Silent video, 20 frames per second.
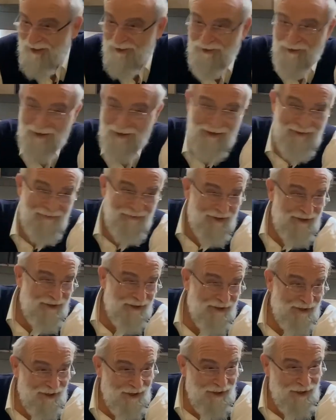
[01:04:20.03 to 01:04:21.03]
Thoughts of it.
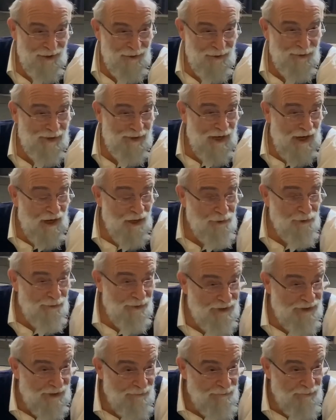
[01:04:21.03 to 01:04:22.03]
You're
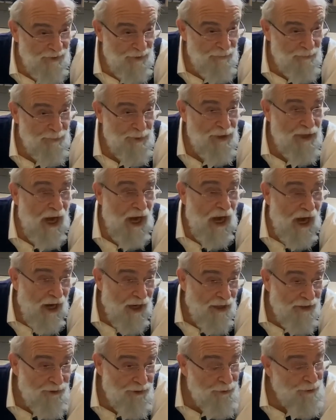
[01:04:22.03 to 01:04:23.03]
encountering something
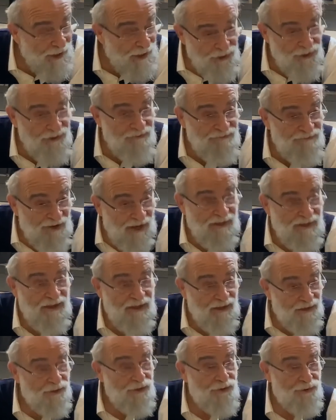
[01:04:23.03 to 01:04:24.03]
beyond. You actually
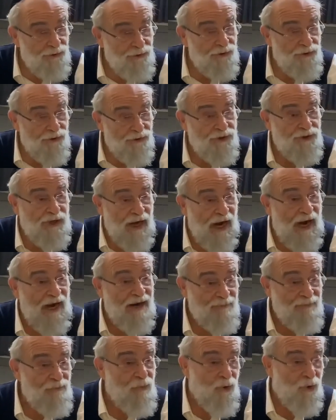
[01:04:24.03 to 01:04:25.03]
finally understood there's
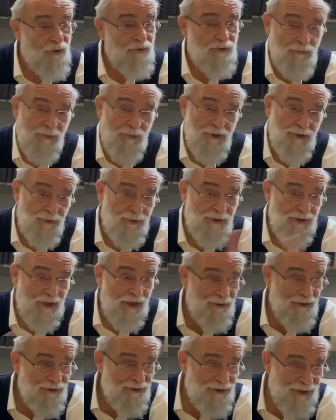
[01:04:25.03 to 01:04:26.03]
God more than what you can
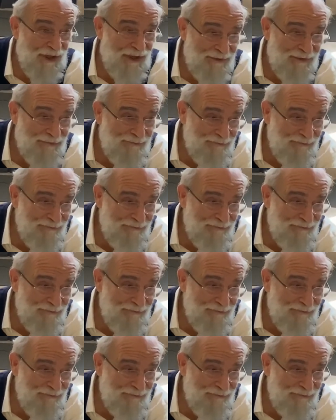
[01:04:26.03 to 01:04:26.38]
understand.